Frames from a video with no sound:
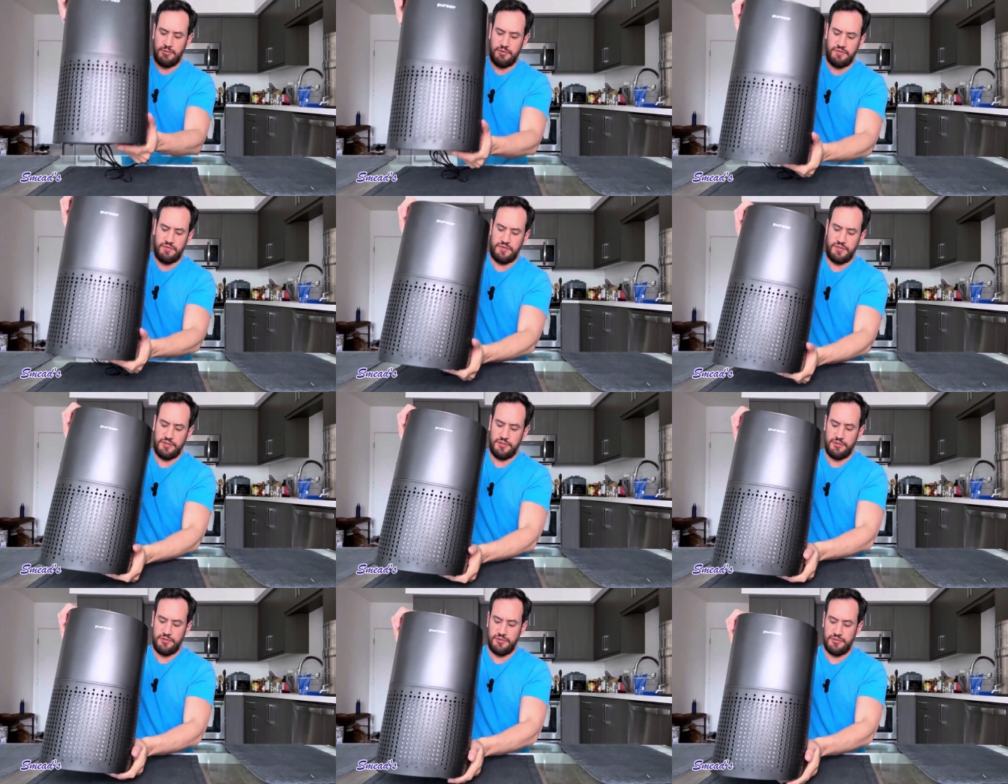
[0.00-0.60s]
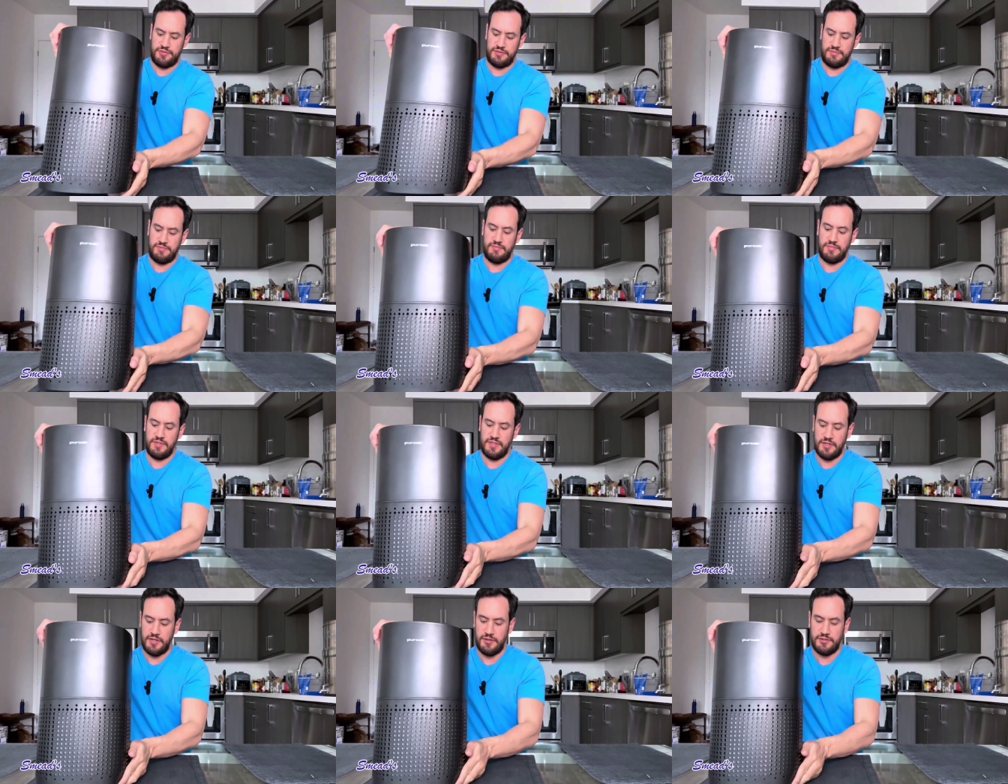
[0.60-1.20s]
the reviews,
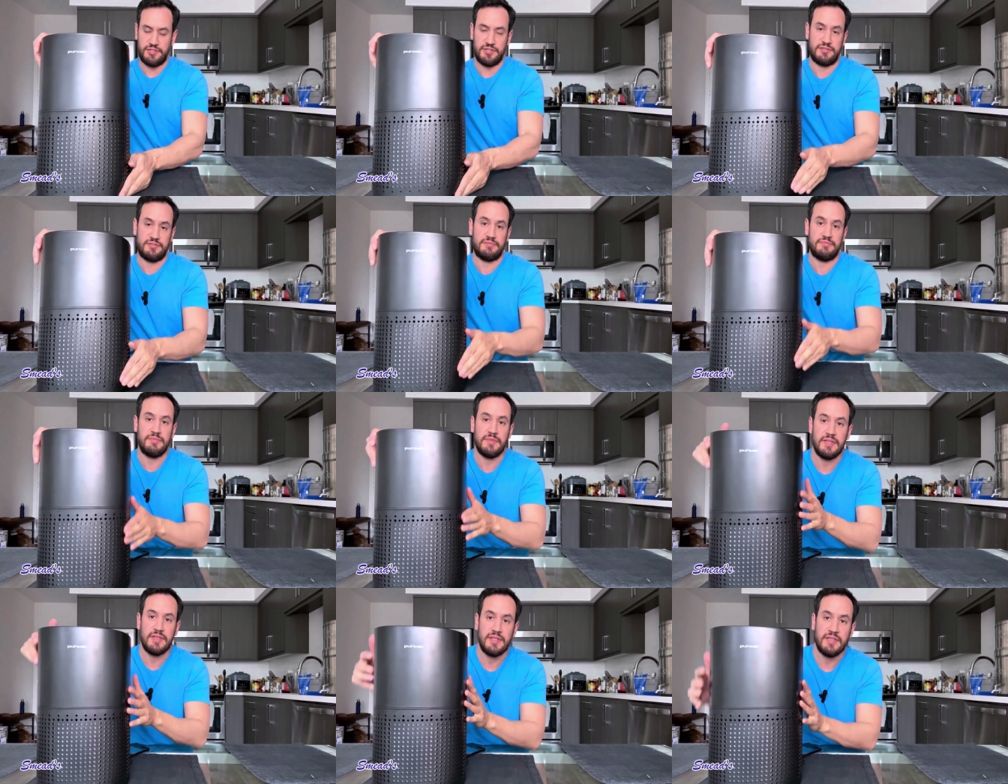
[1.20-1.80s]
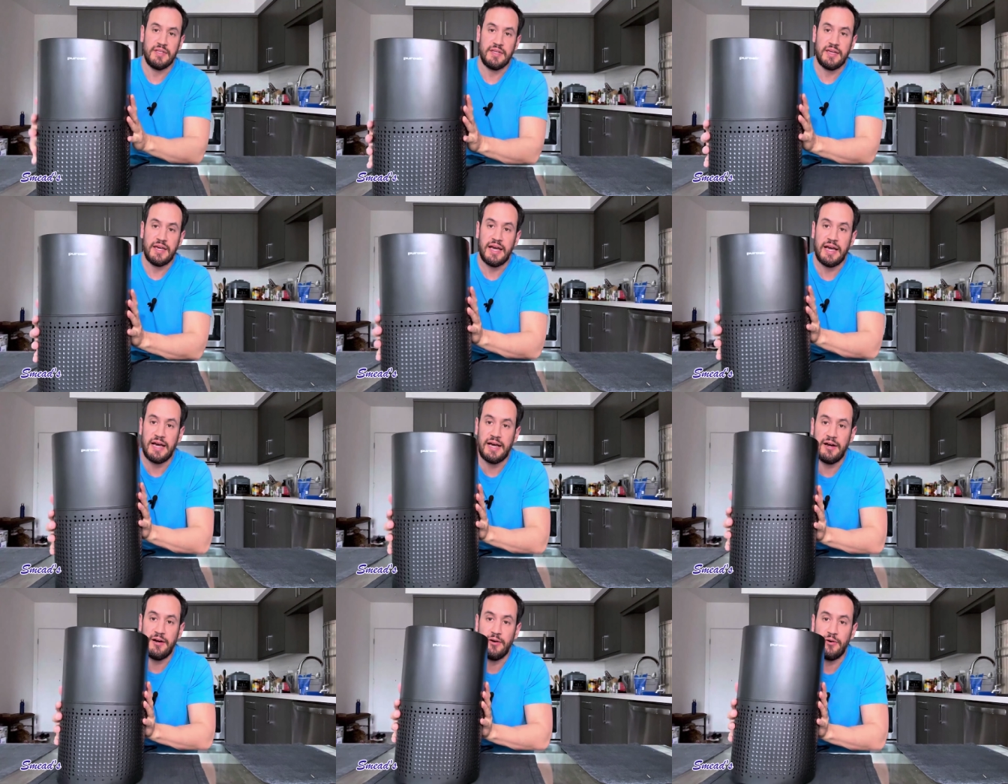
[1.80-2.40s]
just
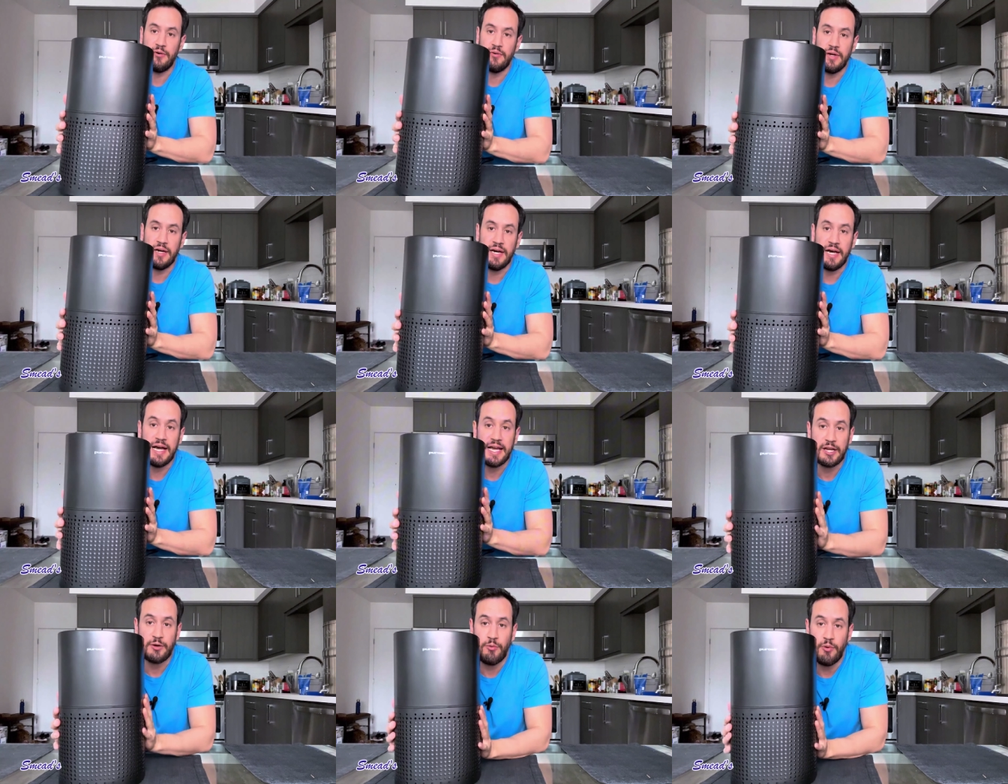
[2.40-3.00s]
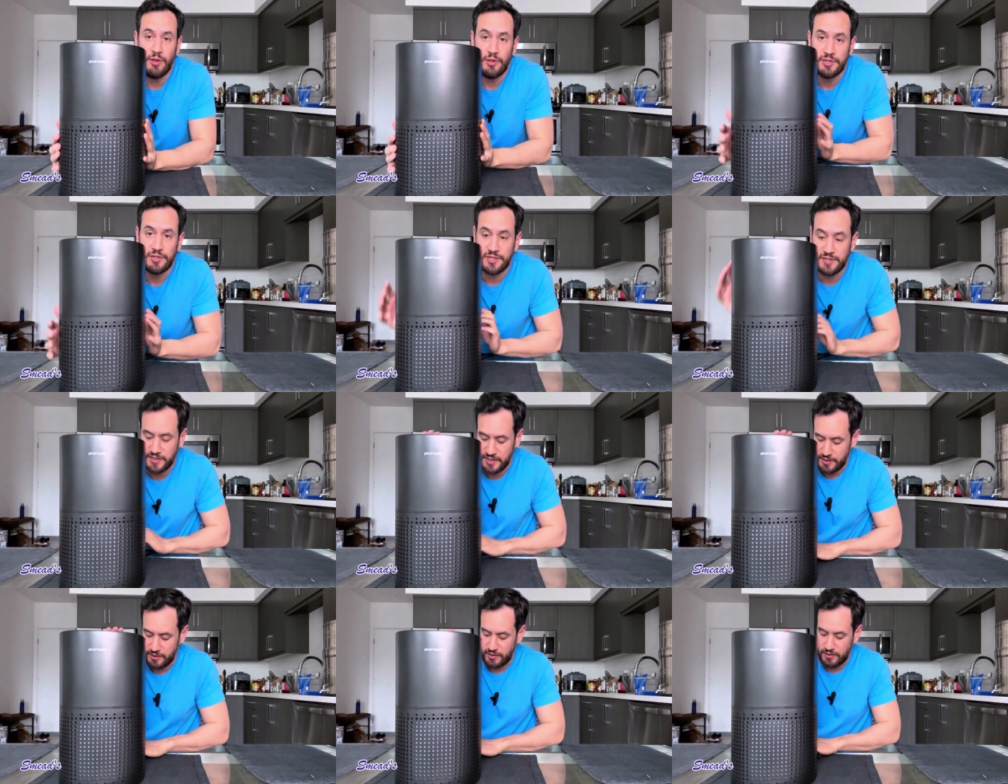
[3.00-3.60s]
how high
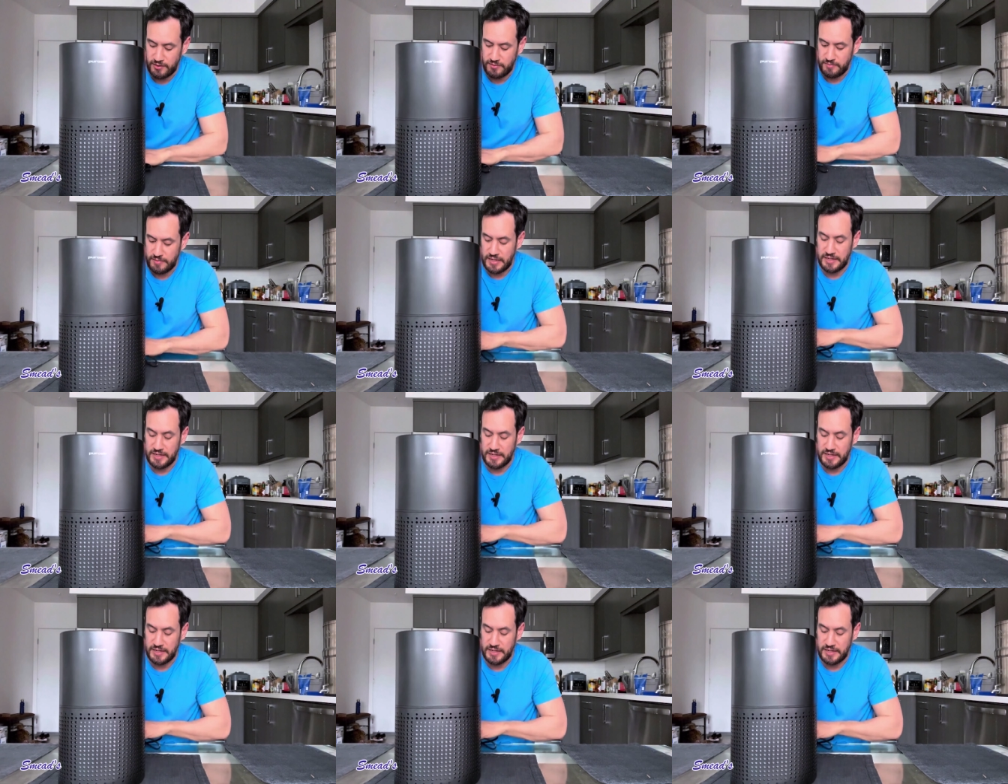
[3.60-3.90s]
quality they are.